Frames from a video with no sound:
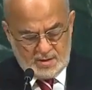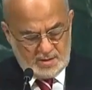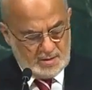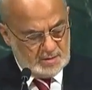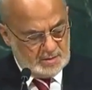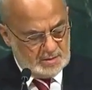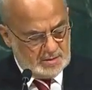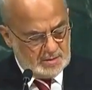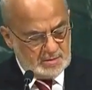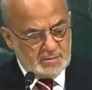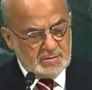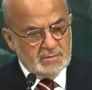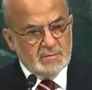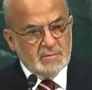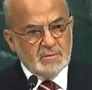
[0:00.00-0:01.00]
best of them,
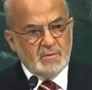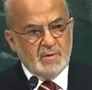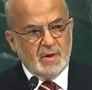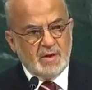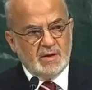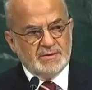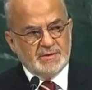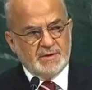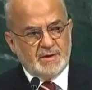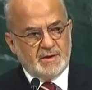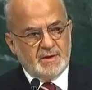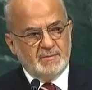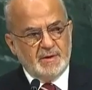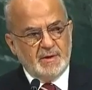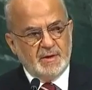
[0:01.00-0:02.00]
may the
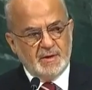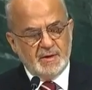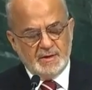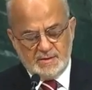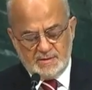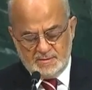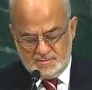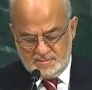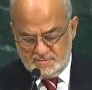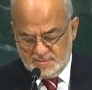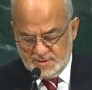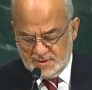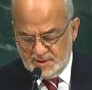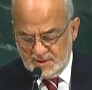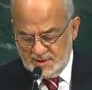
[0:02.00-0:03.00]
blessings of God be
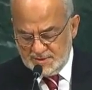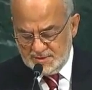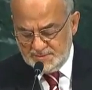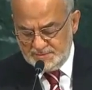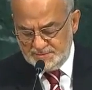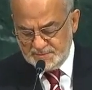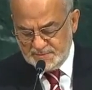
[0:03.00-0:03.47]
with you.